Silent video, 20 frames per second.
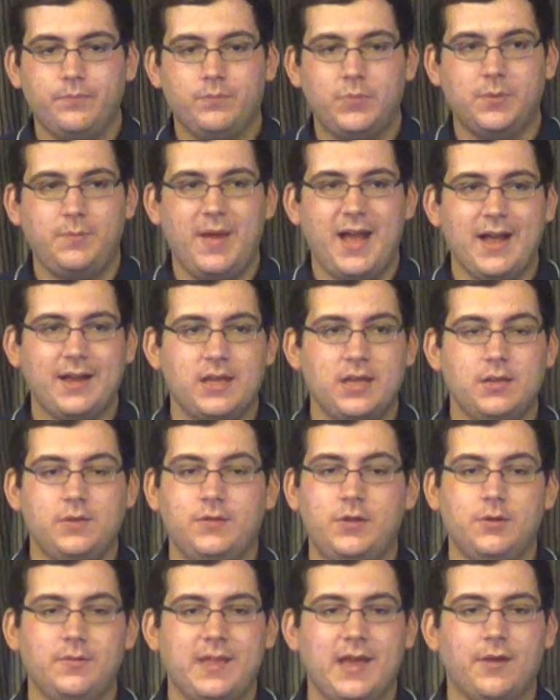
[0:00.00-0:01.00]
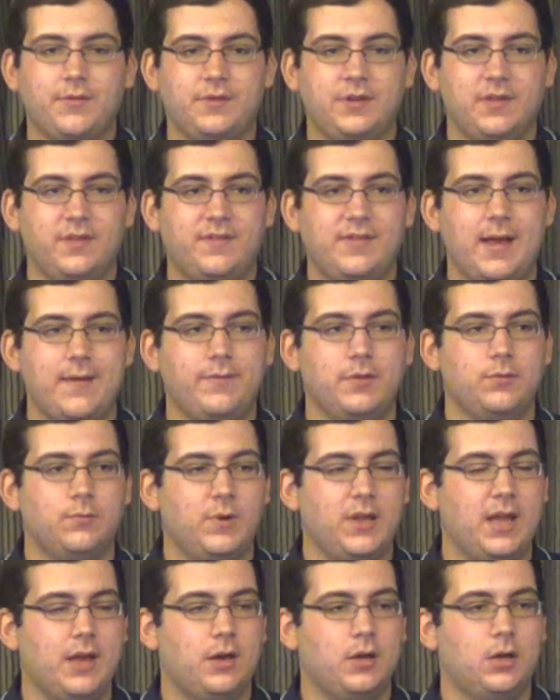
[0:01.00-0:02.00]
But back in 2007,
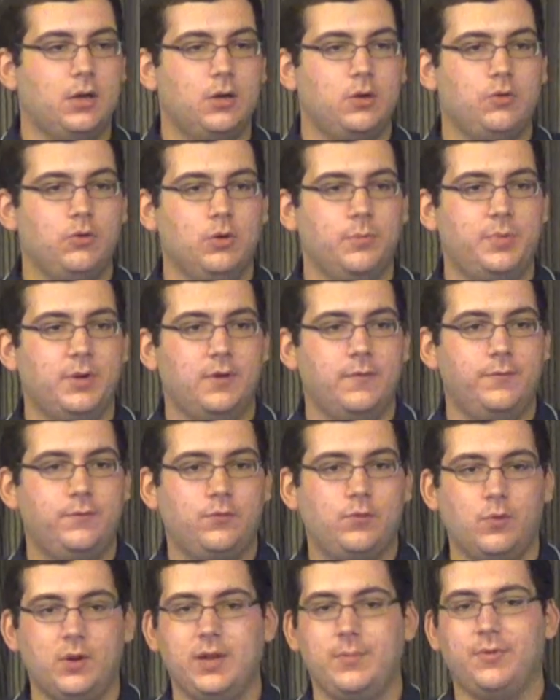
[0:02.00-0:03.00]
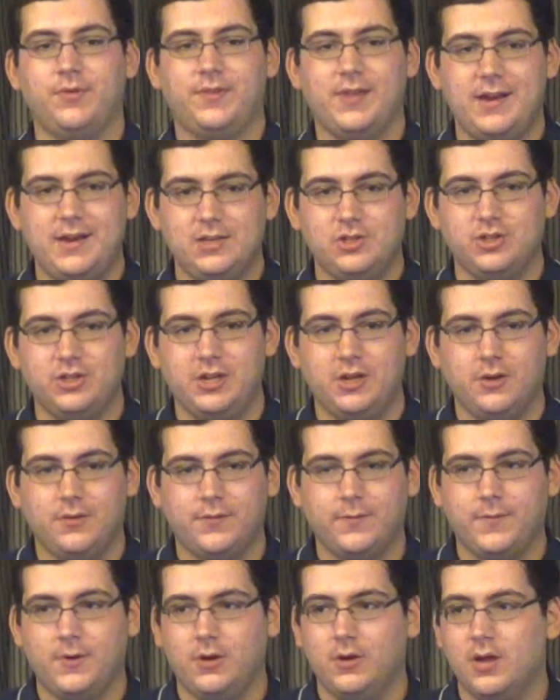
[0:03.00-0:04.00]
we had a group of 20% engineers,
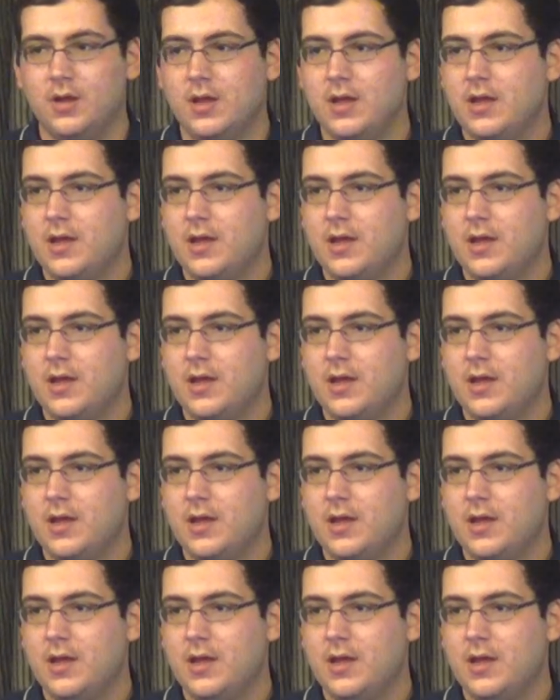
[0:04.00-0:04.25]
if you're